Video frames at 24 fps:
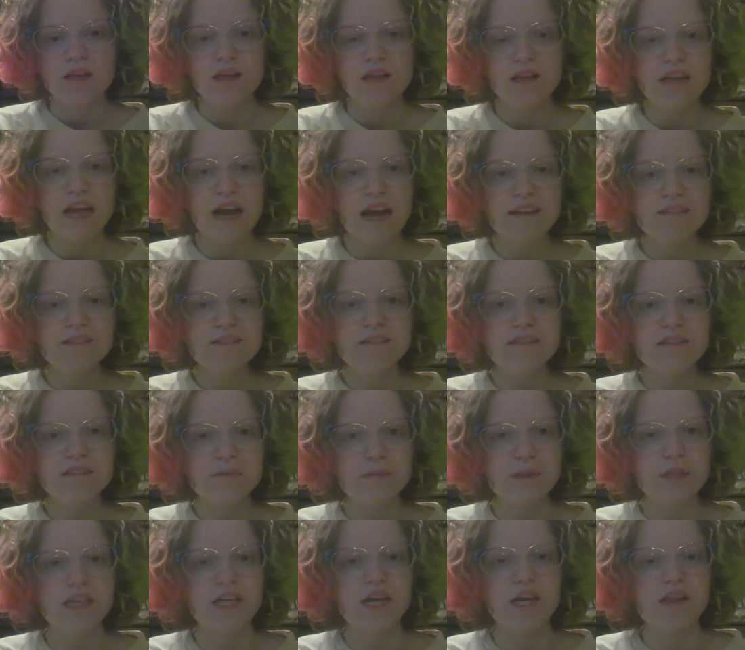The last to
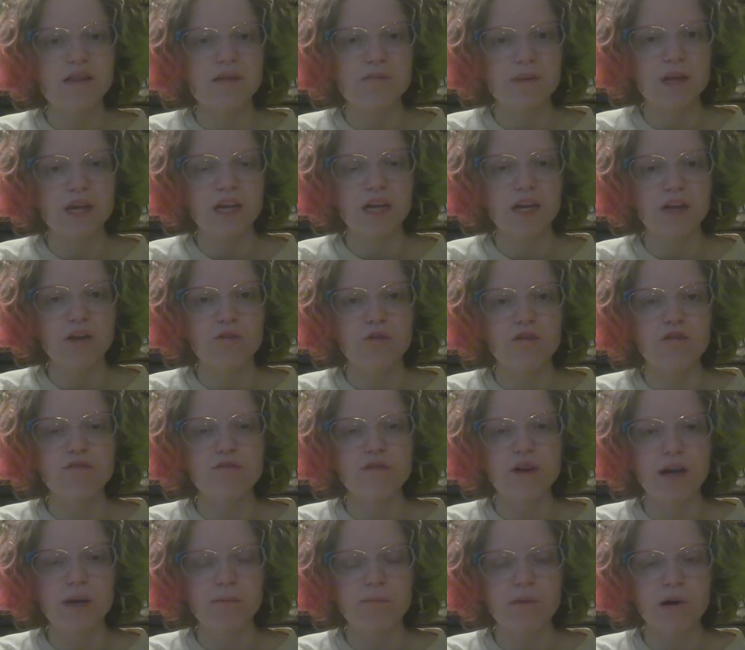speak at the meeting was
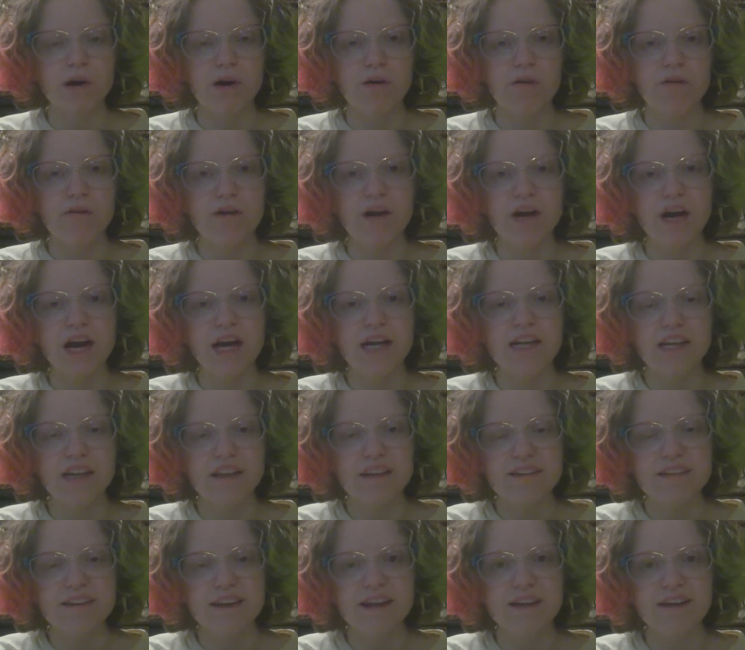Frank Bowe, and
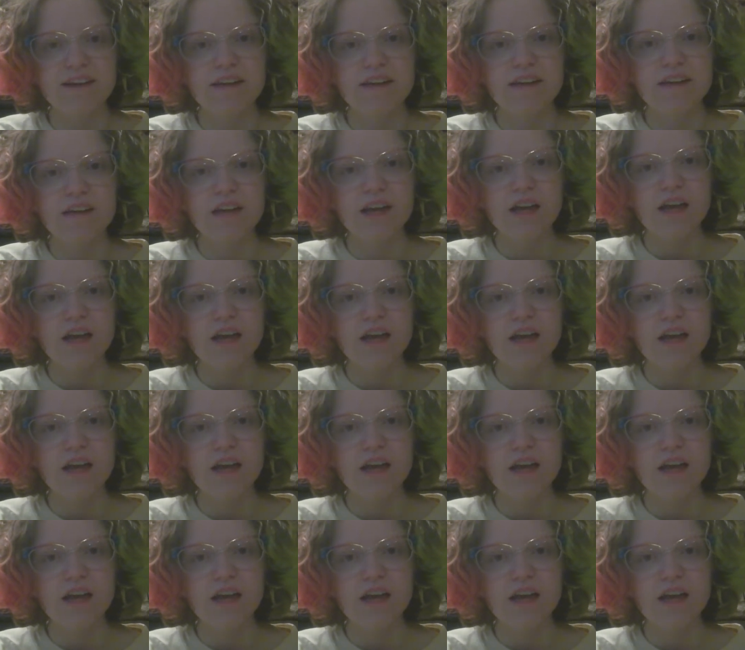he said,